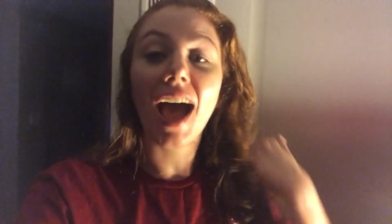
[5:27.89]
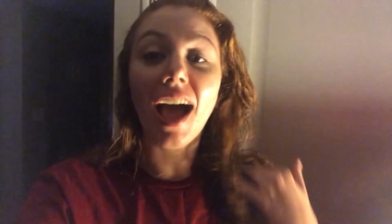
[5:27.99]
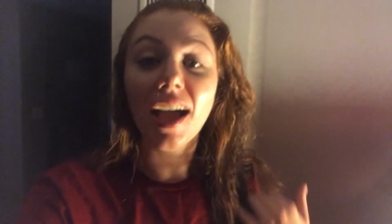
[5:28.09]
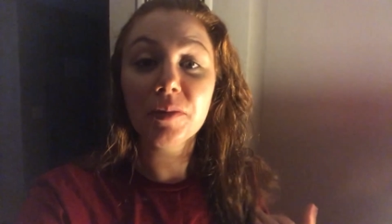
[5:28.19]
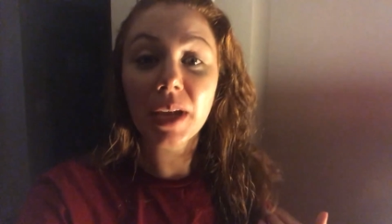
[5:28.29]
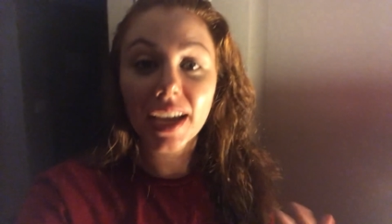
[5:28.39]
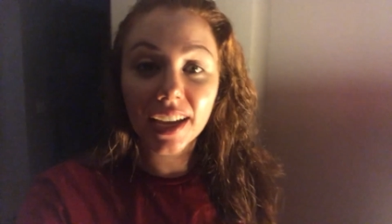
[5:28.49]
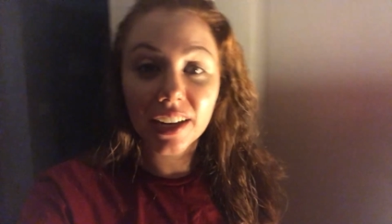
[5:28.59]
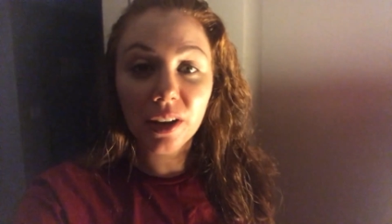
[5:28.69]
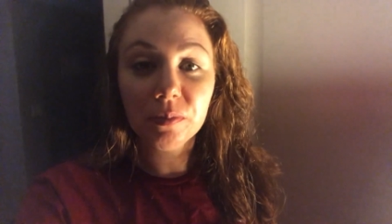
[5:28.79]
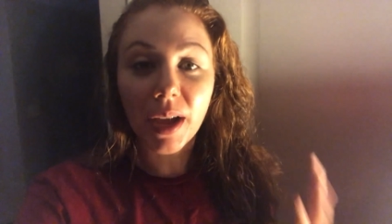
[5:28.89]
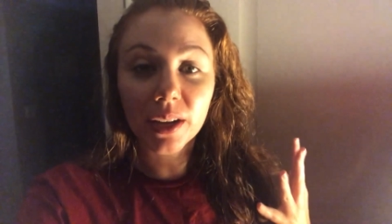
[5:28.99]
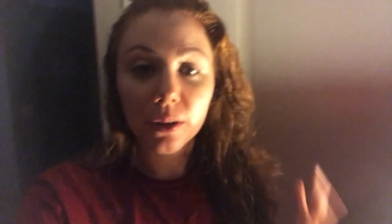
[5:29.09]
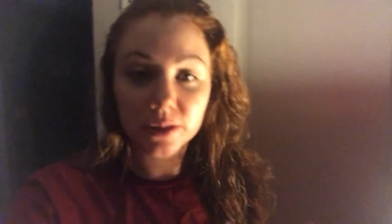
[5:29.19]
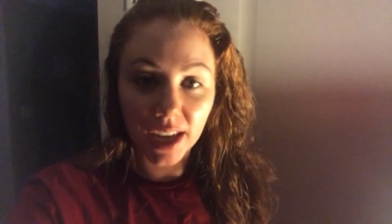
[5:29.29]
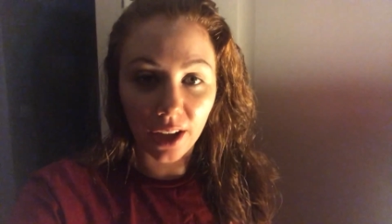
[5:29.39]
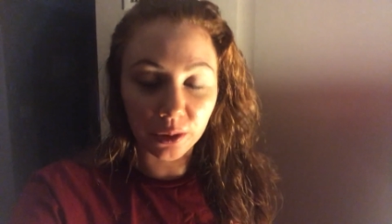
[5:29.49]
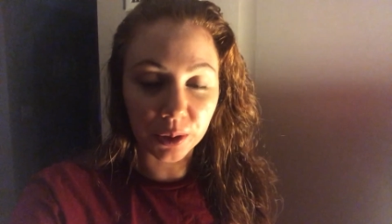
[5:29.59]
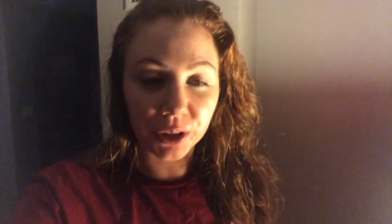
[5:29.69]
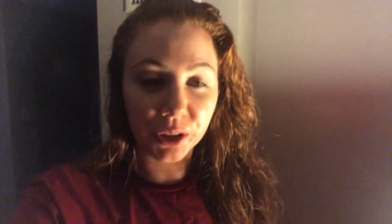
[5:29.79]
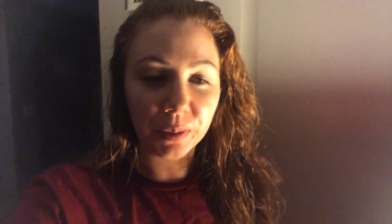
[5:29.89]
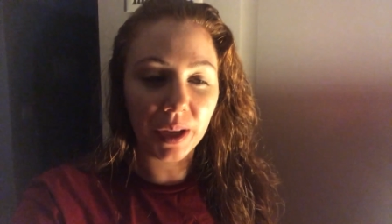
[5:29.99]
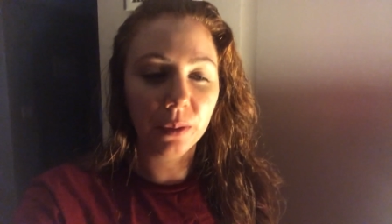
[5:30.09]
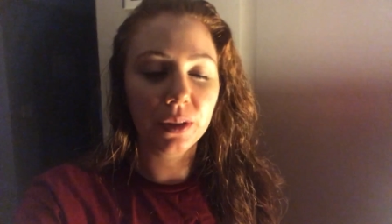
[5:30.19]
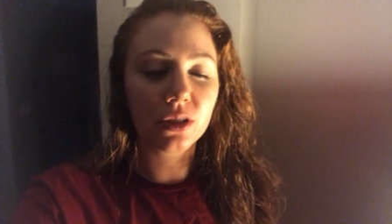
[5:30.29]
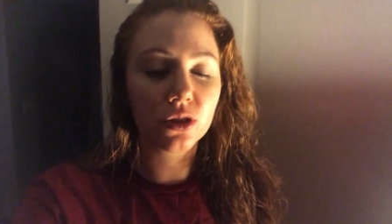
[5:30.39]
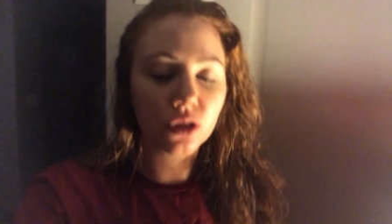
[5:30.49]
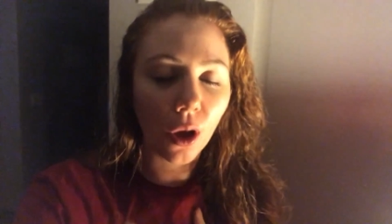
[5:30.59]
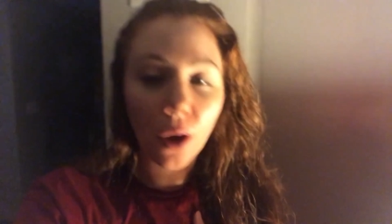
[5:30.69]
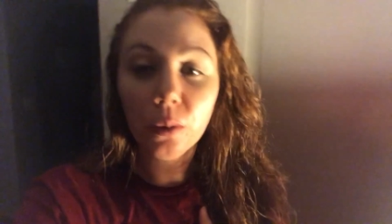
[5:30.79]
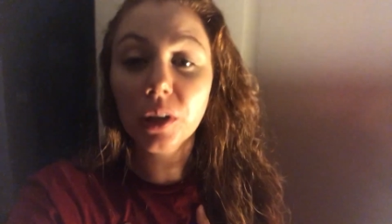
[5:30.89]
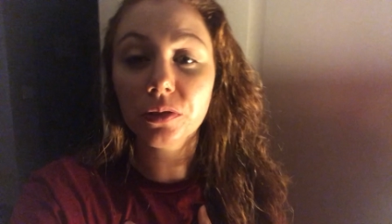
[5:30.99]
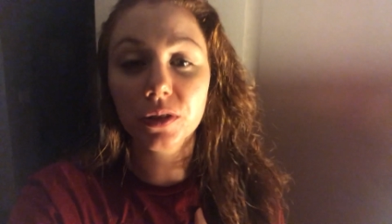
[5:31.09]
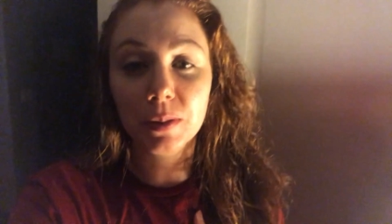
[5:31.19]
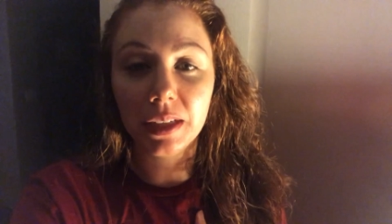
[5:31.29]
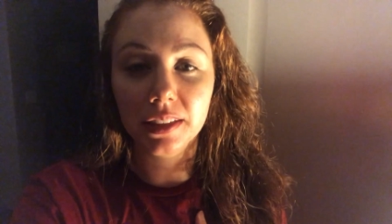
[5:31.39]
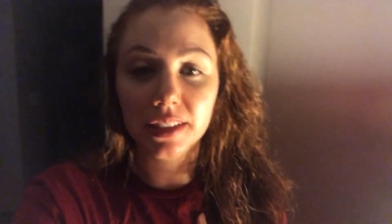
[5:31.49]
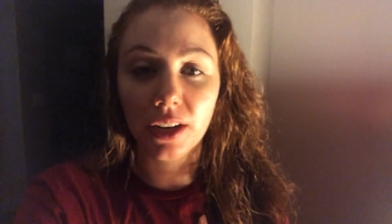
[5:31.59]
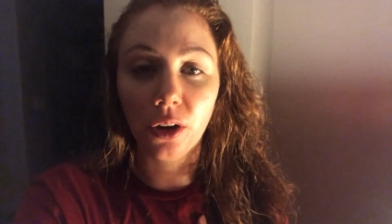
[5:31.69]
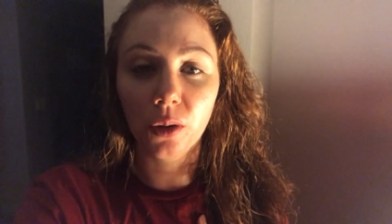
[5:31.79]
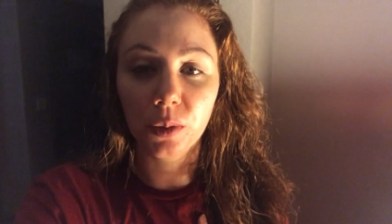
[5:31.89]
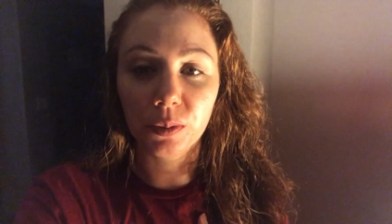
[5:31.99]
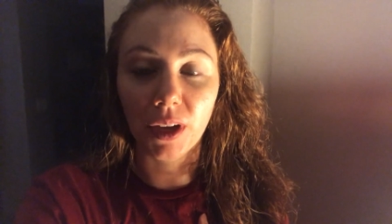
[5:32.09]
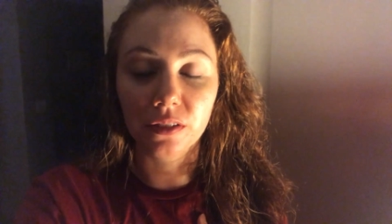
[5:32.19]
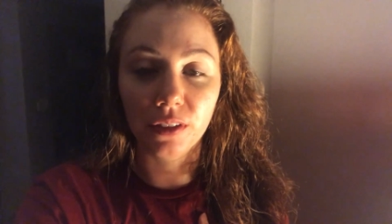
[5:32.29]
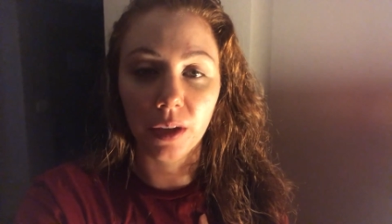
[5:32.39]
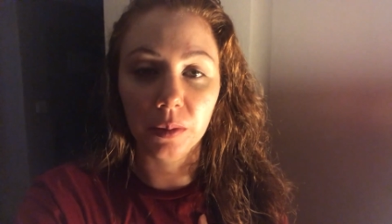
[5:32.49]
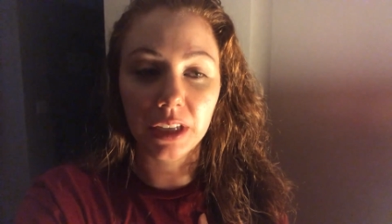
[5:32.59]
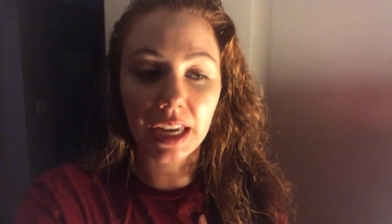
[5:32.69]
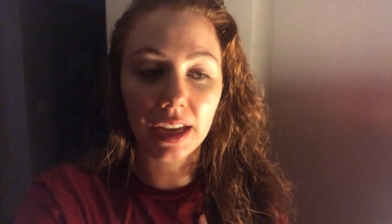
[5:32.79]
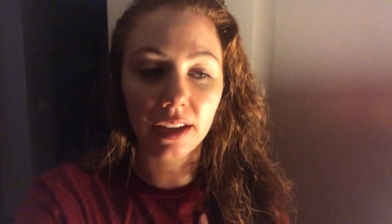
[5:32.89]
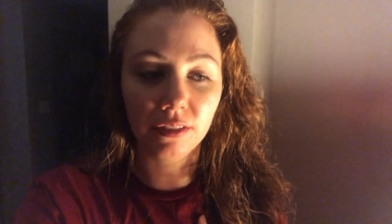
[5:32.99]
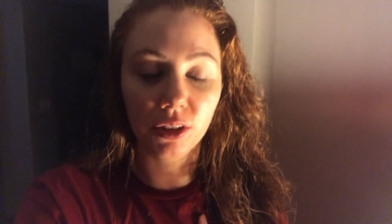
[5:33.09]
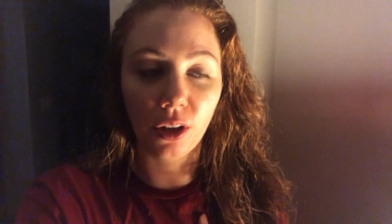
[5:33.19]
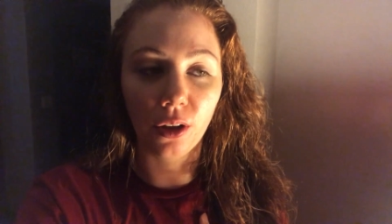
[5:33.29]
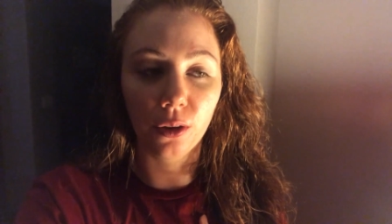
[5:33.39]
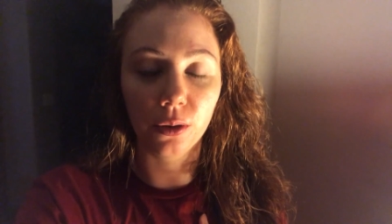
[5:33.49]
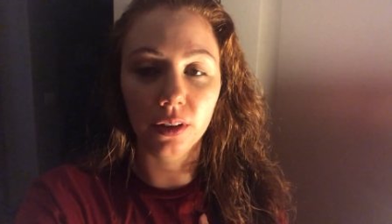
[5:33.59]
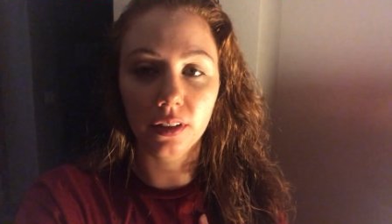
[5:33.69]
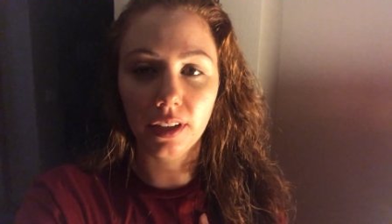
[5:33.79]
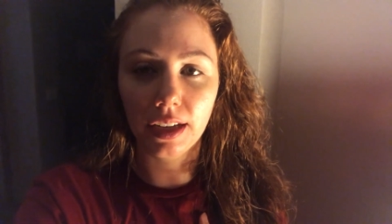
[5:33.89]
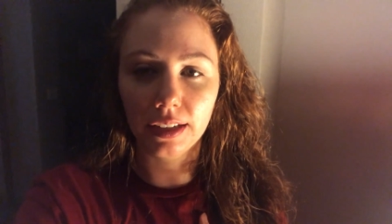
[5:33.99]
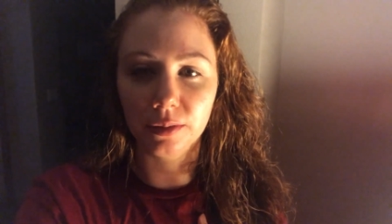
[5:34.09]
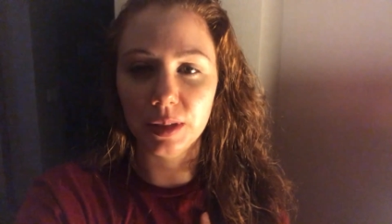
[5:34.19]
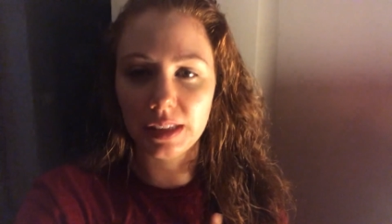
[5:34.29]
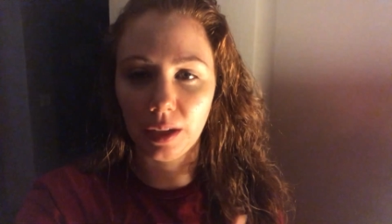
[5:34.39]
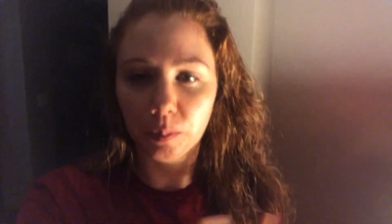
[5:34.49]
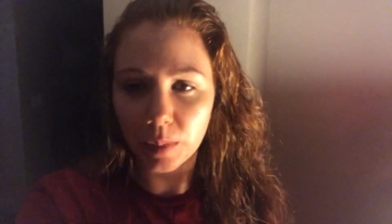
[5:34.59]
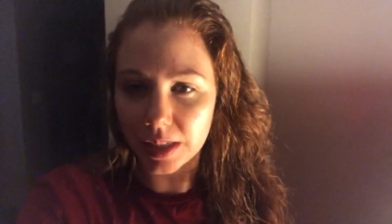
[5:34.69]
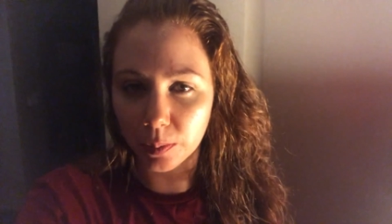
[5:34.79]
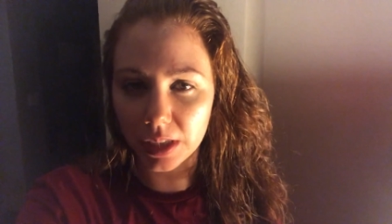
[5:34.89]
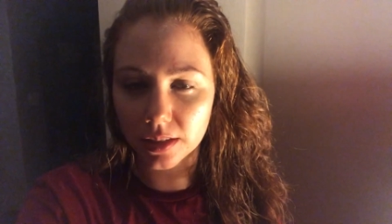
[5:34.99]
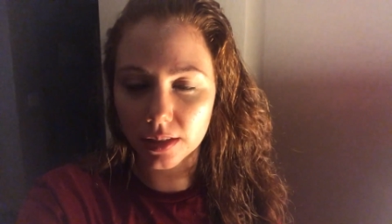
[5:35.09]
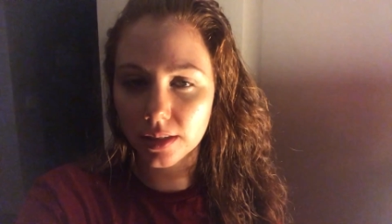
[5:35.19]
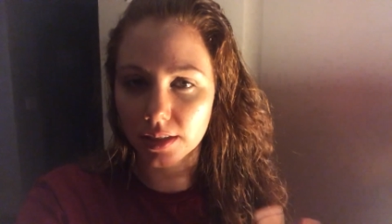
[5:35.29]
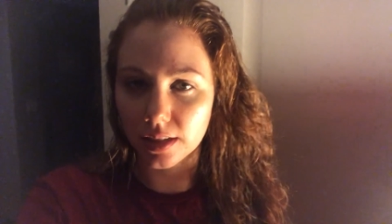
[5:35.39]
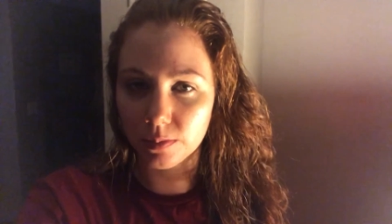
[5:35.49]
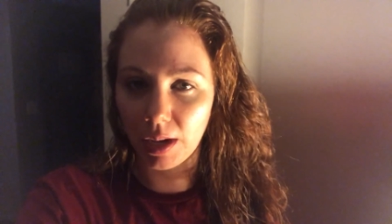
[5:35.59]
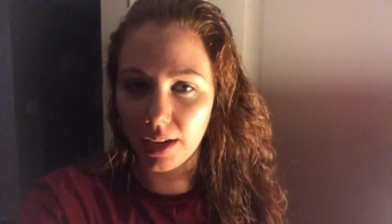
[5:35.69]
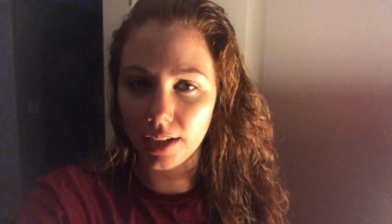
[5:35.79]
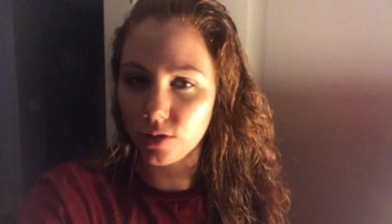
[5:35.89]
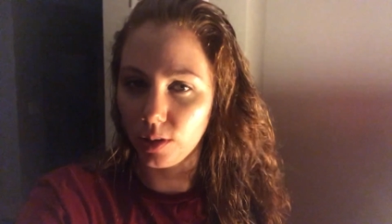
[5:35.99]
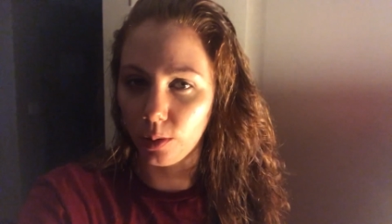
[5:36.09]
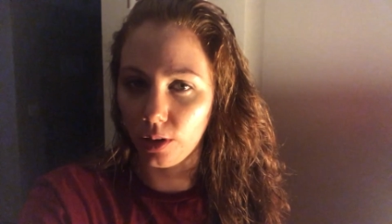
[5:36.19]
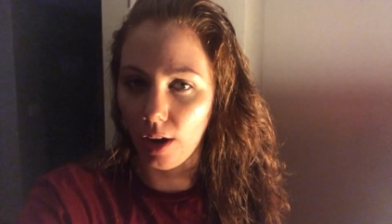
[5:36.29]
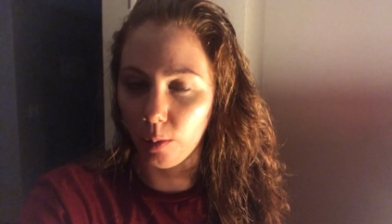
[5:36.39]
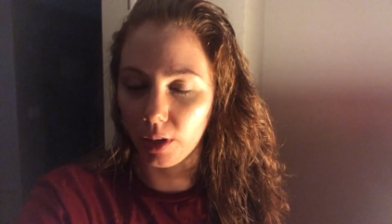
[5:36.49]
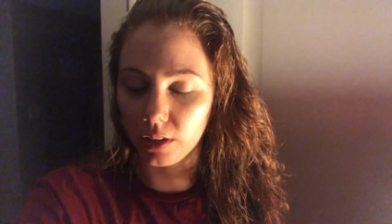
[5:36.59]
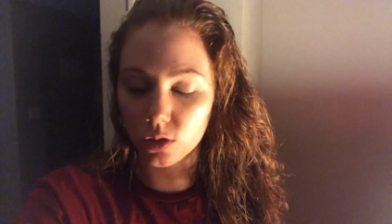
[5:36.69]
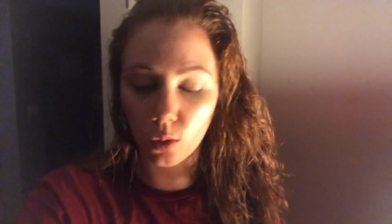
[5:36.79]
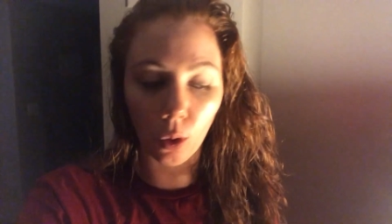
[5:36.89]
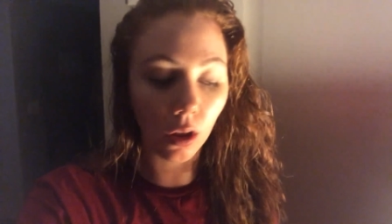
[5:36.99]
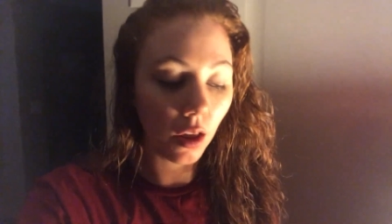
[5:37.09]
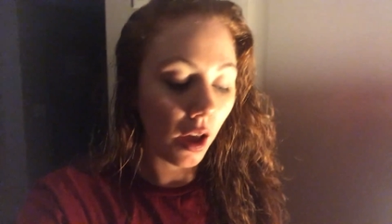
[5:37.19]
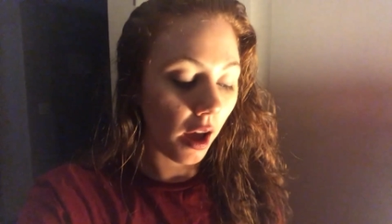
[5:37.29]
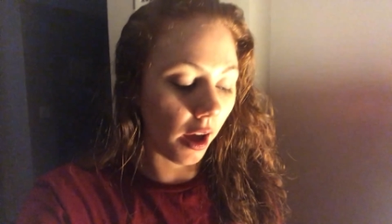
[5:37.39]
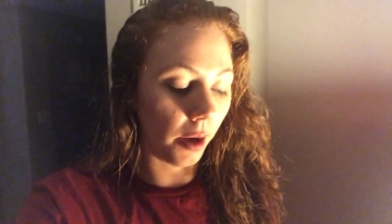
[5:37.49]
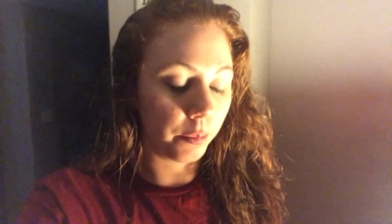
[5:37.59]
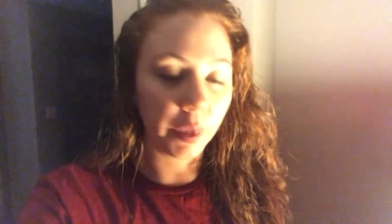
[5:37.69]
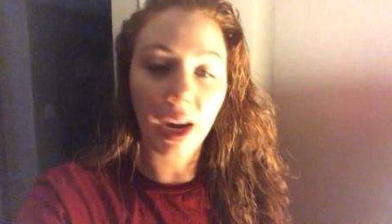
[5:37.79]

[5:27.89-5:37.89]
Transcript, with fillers: I'm in my hotel room. It was so wonderful spending the day home with my family, even though it was like bits and pieces because it's Monday, so they were at work and school. Um,